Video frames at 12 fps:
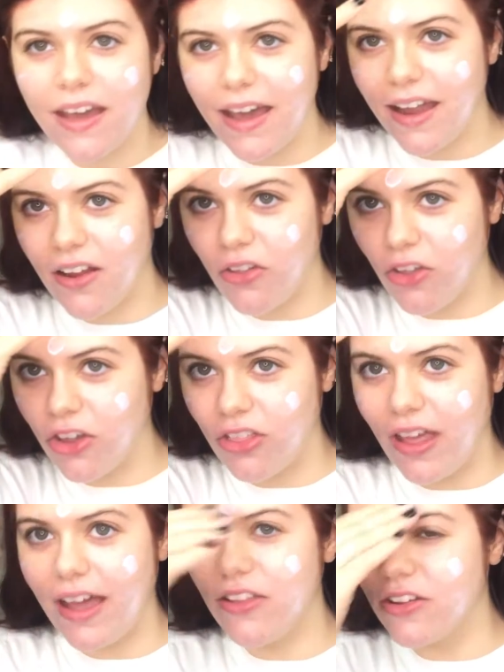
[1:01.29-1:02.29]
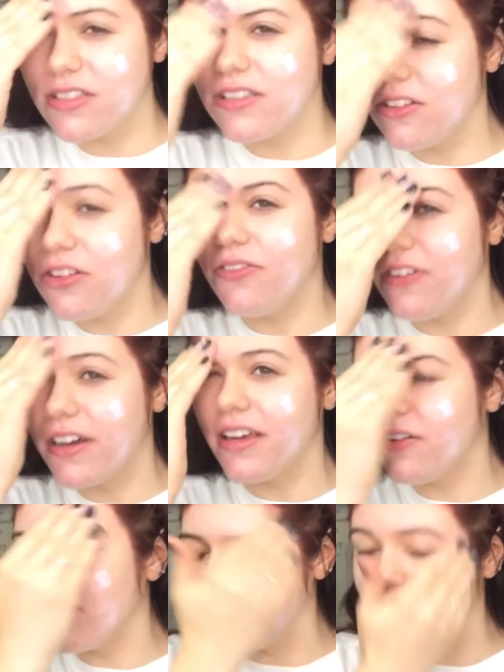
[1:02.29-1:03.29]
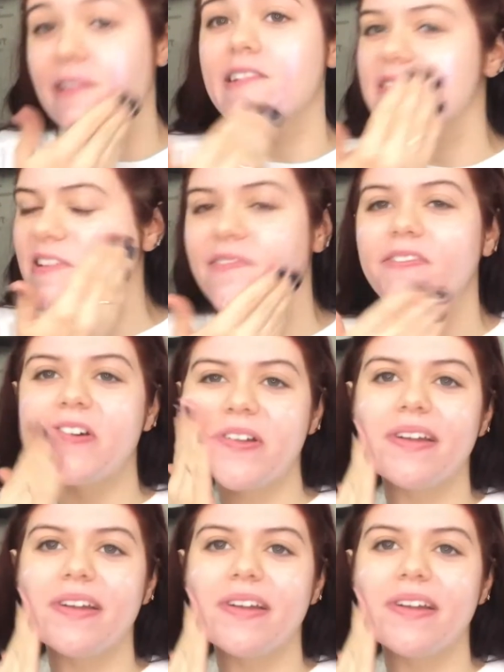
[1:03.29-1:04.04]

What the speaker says: hairline looks a little funky right now because I filled